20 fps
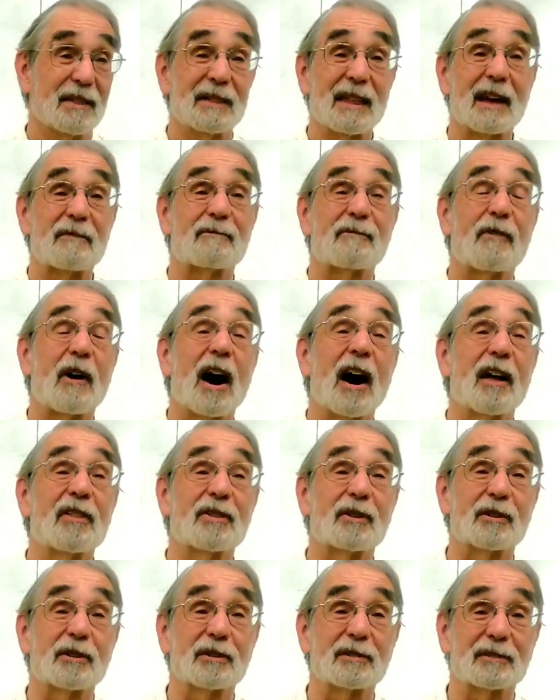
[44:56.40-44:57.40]
That
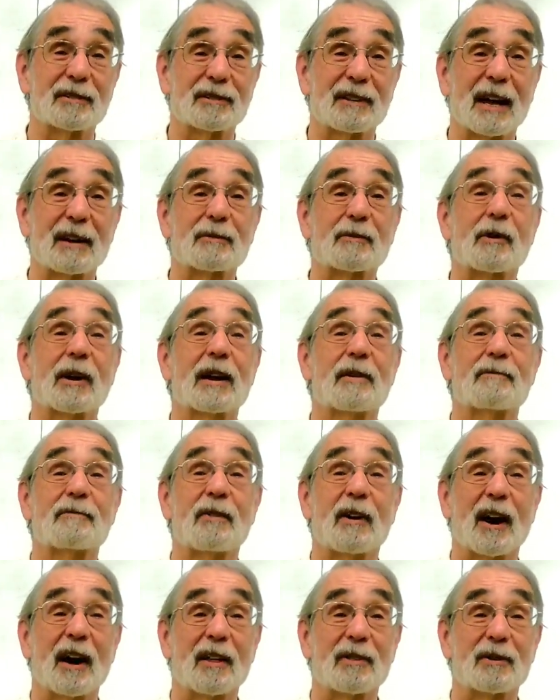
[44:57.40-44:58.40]
father, that
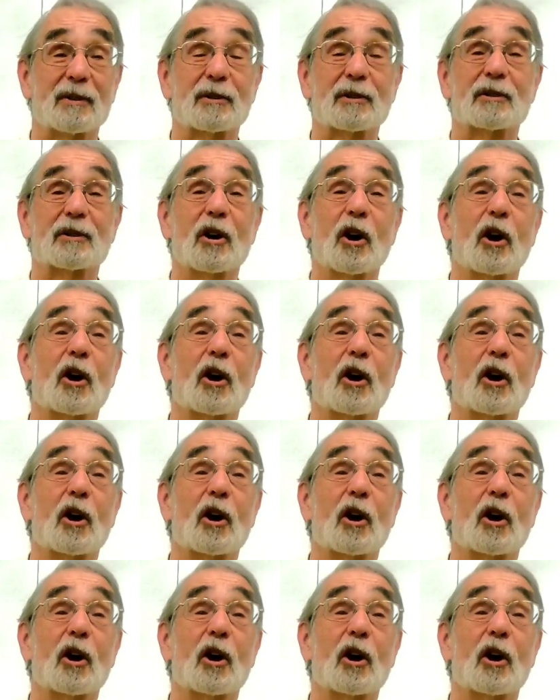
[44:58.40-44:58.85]
grandfather,